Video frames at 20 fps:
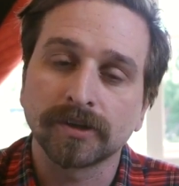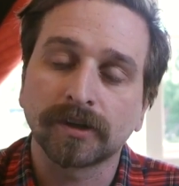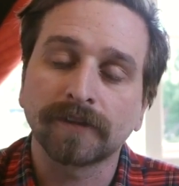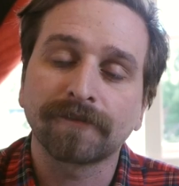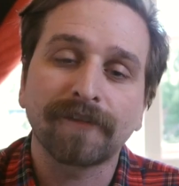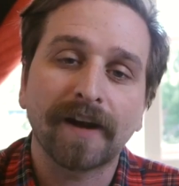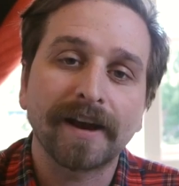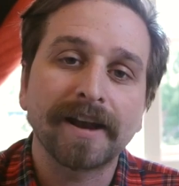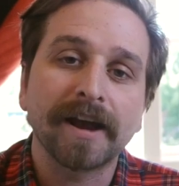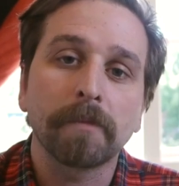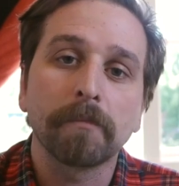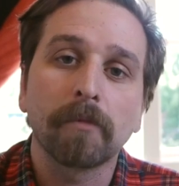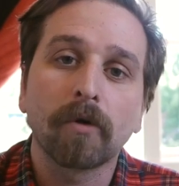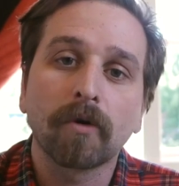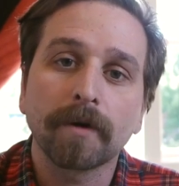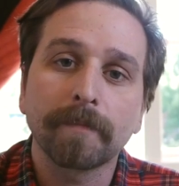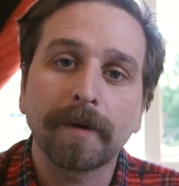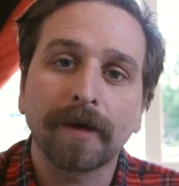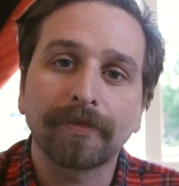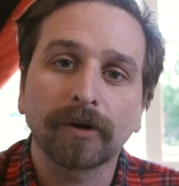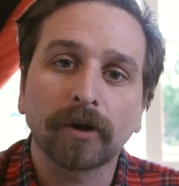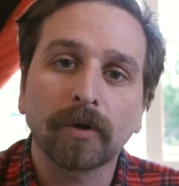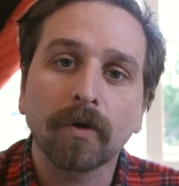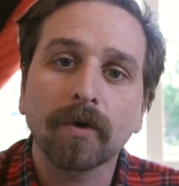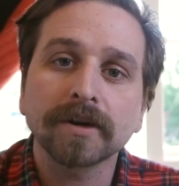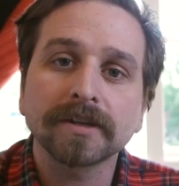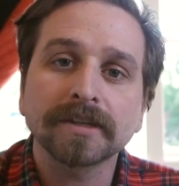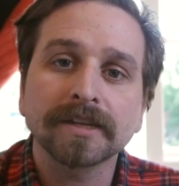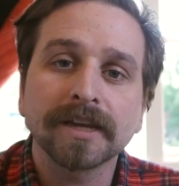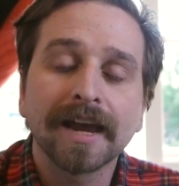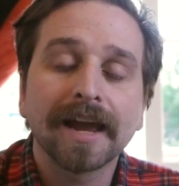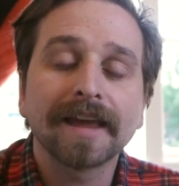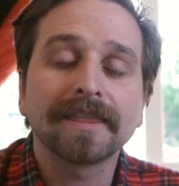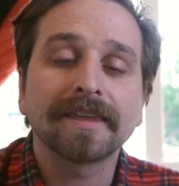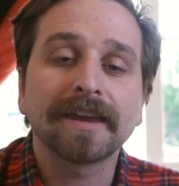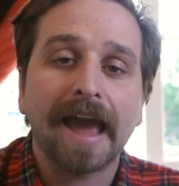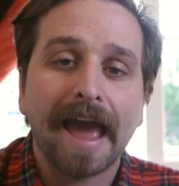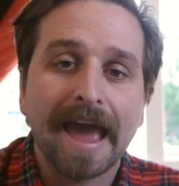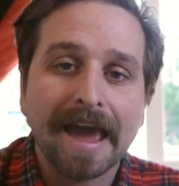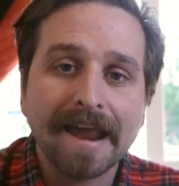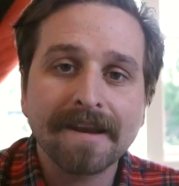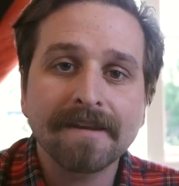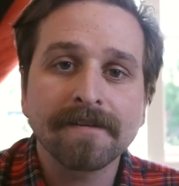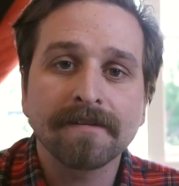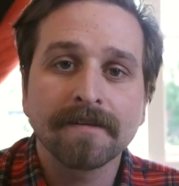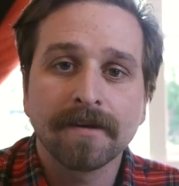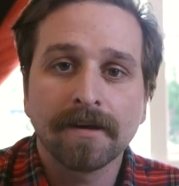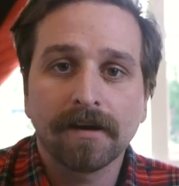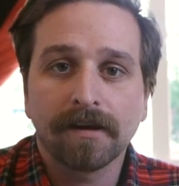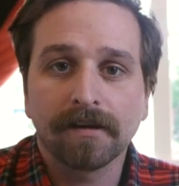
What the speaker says: You can find out more about the course at the end